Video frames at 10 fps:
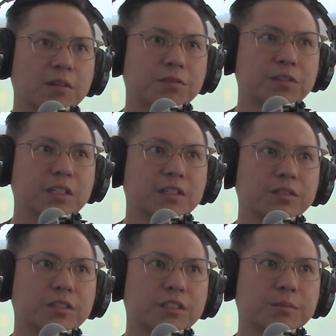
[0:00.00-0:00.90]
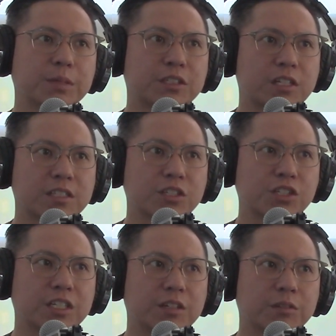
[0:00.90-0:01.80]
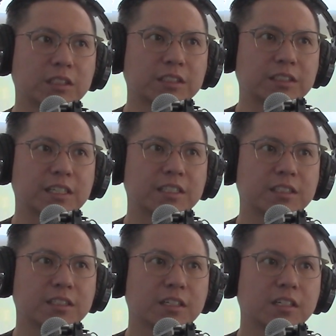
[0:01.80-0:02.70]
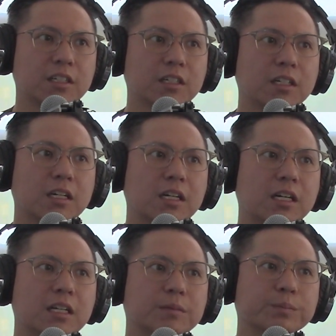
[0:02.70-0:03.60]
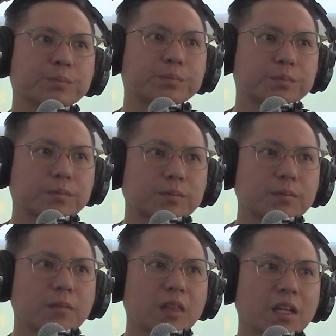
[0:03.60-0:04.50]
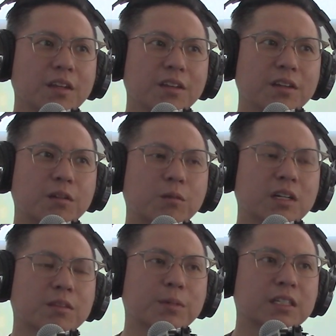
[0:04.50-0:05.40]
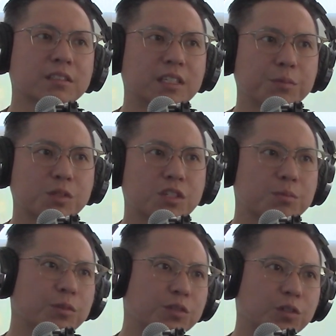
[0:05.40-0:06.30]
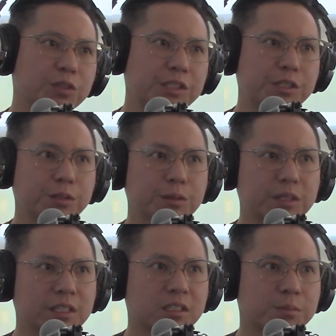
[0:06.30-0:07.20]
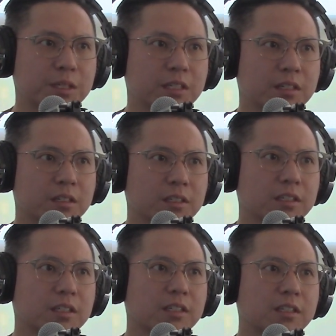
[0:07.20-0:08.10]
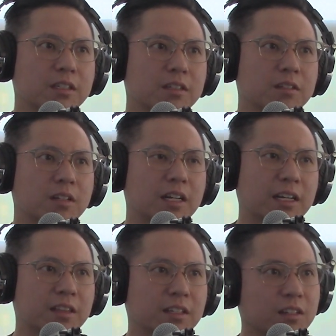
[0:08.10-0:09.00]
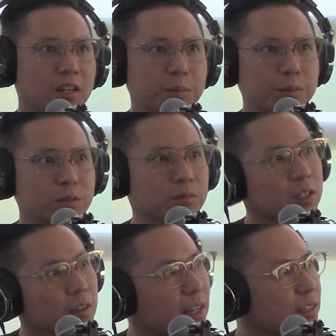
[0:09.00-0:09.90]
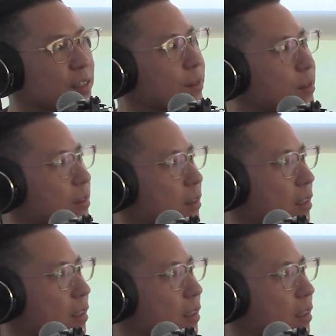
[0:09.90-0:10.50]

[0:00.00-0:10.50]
I feel there's a big transition in real estate. You know, one of the biggest teams just moved over to EXP, and I think a lot of people saw that too.